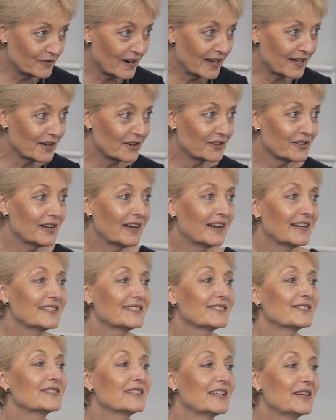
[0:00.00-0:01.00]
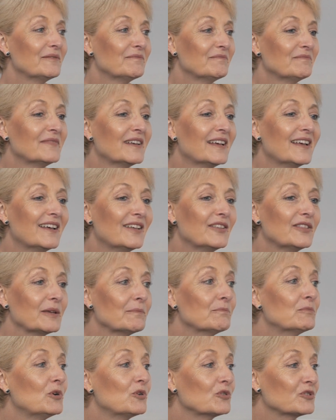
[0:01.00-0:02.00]
recognise the
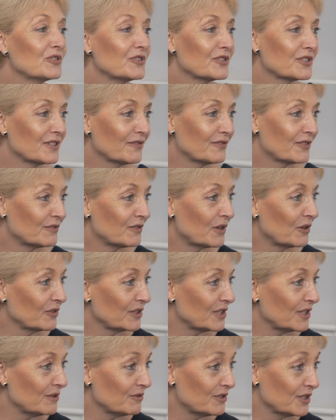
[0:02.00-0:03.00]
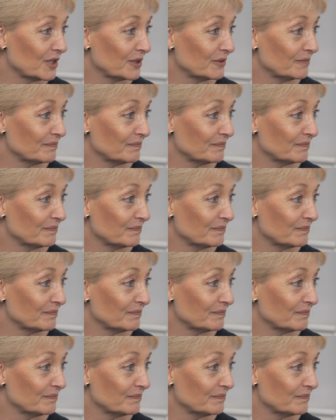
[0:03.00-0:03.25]
importance of the role that you do.